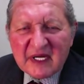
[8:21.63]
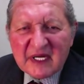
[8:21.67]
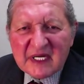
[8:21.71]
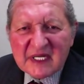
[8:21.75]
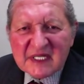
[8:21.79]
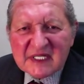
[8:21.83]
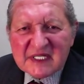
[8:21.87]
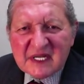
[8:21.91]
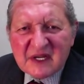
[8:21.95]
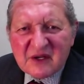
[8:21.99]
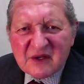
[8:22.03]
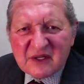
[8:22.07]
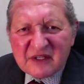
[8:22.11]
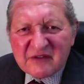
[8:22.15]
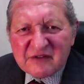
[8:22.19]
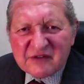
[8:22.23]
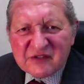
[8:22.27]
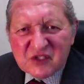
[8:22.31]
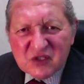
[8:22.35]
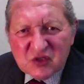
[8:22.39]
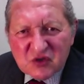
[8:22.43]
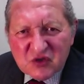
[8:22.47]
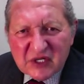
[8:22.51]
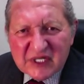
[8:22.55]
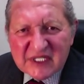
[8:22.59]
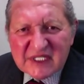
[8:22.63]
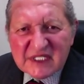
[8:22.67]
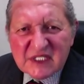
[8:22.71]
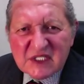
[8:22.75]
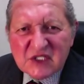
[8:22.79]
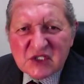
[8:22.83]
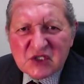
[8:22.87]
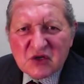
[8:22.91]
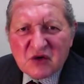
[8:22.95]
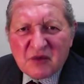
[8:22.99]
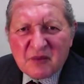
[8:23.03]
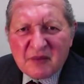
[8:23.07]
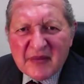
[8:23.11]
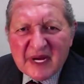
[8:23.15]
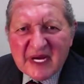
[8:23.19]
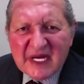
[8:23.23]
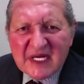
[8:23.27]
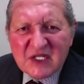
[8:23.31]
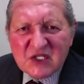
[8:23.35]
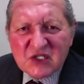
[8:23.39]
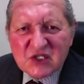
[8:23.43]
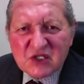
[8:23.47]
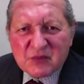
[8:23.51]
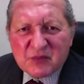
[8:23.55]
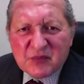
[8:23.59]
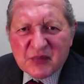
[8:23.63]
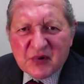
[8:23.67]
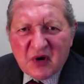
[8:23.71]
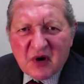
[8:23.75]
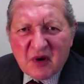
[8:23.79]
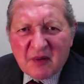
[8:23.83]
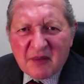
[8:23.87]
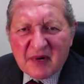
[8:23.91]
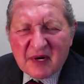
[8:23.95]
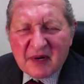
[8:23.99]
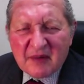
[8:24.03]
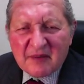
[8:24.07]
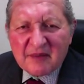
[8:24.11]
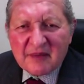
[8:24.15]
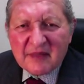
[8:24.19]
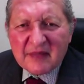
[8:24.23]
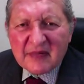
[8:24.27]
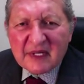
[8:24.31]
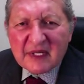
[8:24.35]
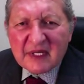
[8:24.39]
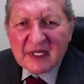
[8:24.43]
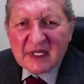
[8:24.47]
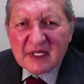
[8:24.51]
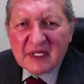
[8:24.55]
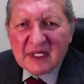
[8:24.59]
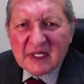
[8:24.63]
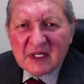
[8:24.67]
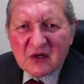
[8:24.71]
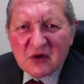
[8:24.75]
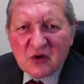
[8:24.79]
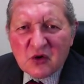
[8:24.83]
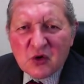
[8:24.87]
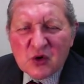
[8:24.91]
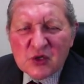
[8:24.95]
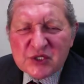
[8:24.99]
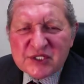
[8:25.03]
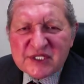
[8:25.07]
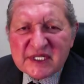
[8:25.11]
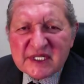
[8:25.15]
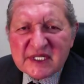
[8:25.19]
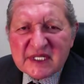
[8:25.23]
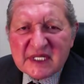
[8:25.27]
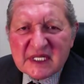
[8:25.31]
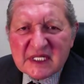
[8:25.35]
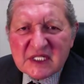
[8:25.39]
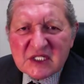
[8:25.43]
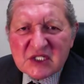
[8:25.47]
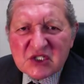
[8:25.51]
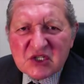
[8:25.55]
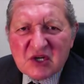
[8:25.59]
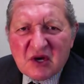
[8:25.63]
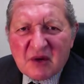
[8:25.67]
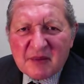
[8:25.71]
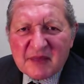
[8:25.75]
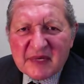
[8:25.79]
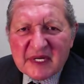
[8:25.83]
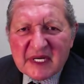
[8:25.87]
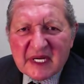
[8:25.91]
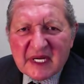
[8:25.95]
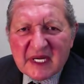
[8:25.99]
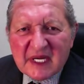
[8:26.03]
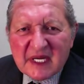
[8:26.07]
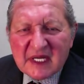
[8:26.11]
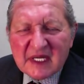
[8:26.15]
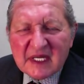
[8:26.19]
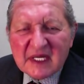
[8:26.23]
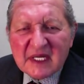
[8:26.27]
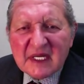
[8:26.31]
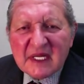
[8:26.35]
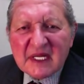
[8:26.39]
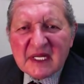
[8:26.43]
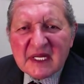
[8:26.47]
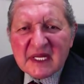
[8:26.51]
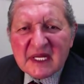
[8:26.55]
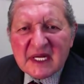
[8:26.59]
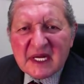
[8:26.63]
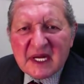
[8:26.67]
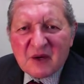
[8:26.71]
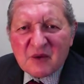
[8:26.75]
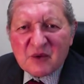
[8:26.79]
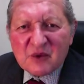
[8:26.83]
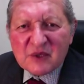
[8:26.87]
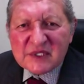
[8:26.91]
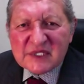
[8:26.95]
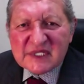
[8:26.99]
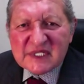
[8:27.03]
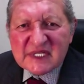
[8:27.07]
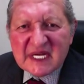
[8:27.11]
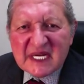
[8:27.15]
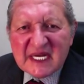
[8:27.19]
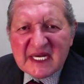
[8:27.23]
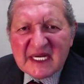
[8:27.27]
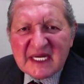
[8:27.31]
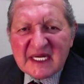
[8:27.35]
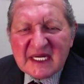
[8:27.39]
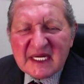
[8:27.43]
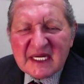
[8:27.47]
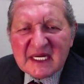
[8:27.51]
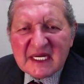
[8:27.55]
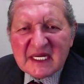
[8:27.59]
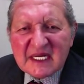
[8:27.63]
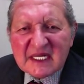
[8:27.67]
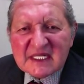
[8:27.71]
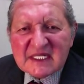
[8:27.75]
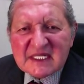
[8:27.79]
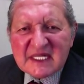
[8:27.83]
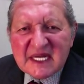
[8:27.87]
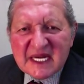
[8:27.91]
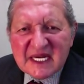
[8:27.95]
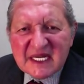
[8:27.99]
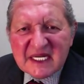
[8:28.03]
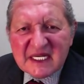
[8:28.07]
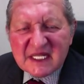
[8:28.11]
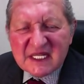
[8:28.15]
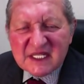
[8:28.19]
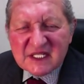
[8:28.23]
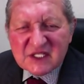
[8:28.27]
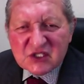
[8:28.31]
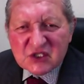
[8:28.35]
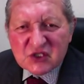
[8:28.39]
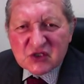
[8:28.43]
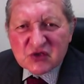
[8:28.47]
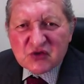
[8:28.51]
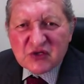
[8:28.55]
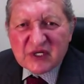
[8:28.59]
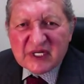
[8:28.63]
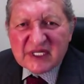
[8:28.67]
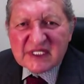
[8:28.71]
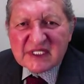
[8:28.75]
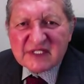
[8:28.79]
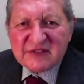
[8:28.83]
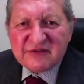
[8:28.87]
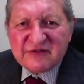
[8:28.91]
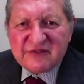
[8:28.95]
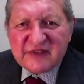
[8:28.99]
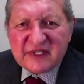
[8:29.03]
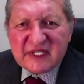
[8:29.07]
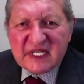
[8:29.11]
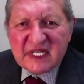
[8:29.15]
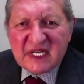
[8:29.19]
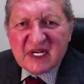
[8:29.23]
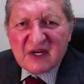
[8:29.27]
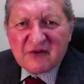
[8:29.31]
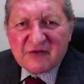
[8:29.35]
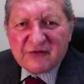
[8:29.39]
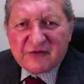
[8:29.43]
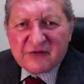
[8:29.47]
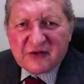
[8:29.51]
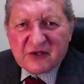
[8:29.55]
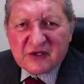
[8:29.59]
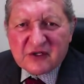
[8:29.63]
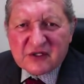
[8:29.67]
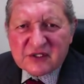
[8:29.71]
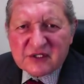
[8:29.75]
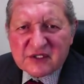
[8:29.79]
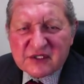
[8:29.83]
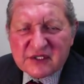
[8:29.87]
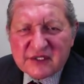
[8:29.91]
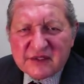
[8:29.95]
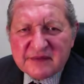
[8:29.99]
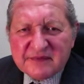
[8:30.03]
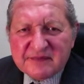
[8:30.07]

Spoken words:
So if stress is your major problem causing the insomnia, then I would say take the stress video first.